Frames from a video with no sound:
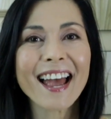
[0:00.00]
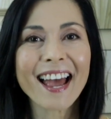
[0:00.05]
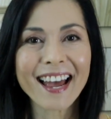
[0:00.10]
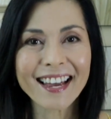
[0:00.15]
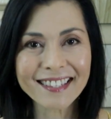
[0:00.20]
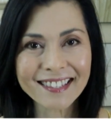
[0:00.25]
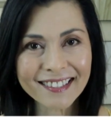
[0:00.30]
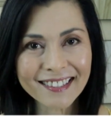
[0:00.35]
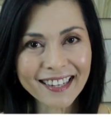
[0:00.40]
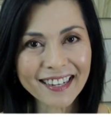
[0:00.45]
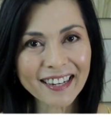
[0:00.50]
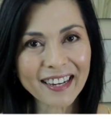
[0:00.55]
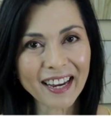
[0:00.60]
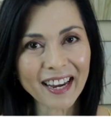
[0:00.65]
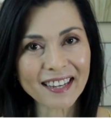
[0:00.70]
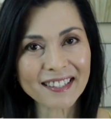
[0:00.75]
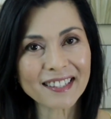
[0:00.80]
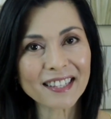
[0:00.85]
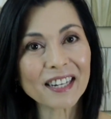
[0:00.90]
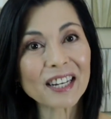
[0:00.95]
Azelaic
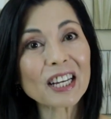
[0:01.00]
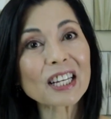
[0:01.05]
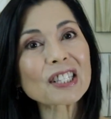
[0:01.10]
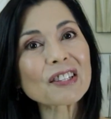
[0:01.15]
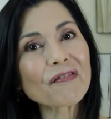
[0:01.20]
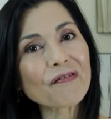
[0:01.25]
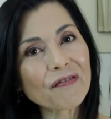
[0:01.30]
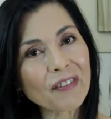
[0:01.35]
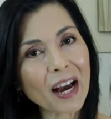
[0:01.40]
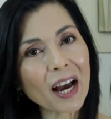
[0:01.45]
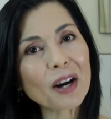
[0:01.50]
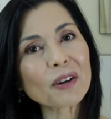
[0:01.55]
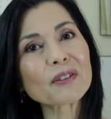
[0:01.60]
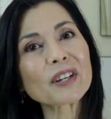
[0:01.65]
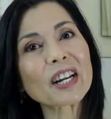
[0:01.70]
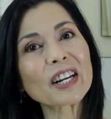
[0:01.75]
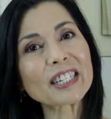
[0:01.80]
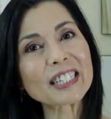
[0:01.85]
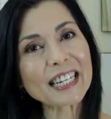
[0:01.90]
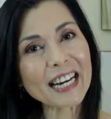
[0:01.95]
acid is
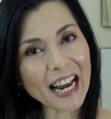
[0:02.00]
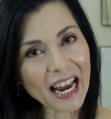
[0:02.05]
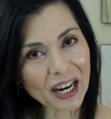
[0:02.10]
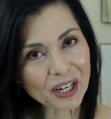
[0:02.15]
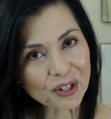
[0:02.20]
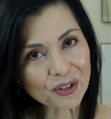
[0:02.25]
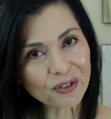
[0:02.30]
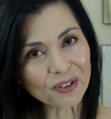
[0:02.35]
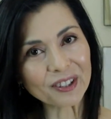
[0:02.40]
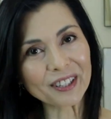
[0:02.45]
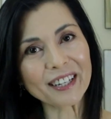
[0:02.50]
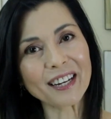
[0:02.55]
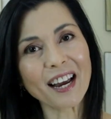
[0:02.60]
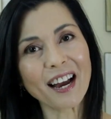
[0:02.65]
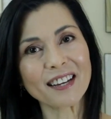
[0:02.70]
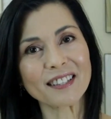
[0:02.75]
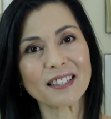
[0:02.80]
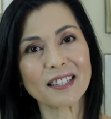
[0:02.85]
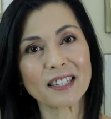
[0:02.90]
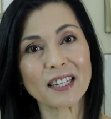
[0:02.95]
found naturally
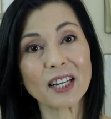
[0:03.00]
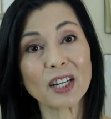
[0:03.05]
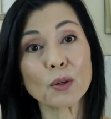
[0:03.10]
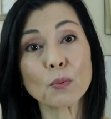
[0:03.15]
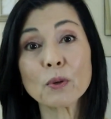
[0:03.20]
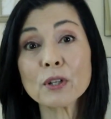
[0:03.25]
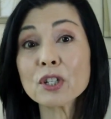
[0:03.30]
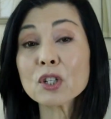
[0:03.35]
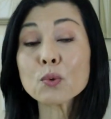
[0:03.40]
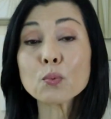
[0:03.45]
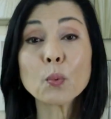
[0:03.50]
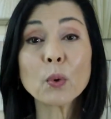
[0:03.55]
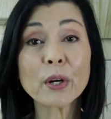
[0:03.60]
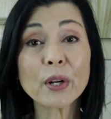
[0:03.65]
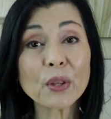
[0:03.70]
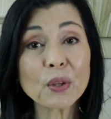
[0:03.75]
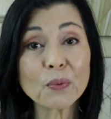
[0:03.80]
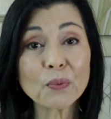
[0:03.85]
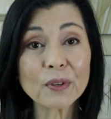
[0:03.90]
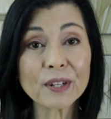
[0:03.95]
on skin, which is one
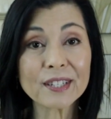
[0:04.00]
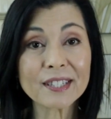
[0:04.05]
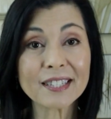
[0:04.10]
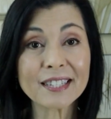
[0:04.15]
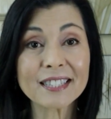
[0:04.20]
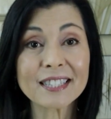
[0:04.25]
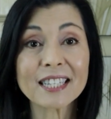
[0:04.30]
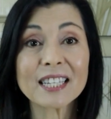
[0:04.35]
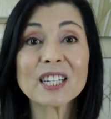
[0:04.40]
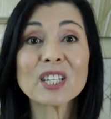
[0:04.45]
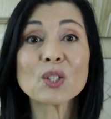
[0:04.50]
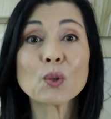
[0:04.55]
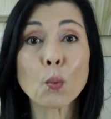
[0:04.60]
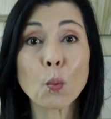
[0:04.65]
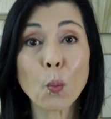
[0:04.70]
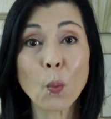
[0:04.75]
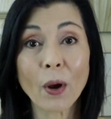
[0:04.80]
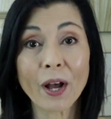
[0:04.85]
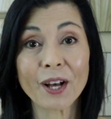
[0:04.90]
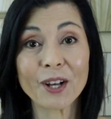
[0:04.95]
of the reasons it is
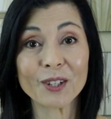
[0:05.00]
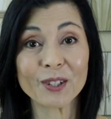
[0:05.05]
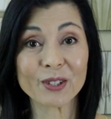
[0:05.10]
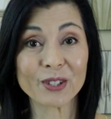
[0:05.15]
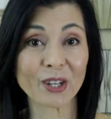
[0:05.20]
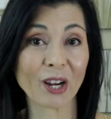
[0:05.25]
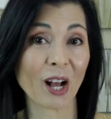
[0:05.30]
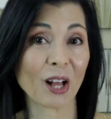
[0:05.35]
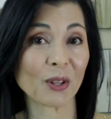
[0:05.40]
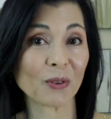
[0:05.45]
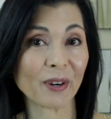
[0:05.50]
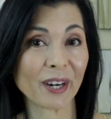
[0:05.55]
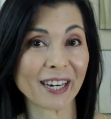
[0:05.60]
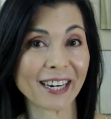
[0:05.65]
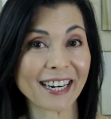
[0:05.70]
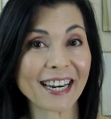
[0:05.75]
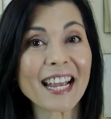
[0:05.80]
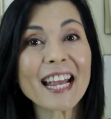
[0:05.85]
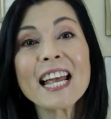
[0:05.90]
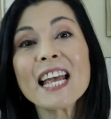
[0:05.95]
well
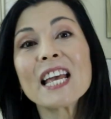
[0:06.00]
tolerated.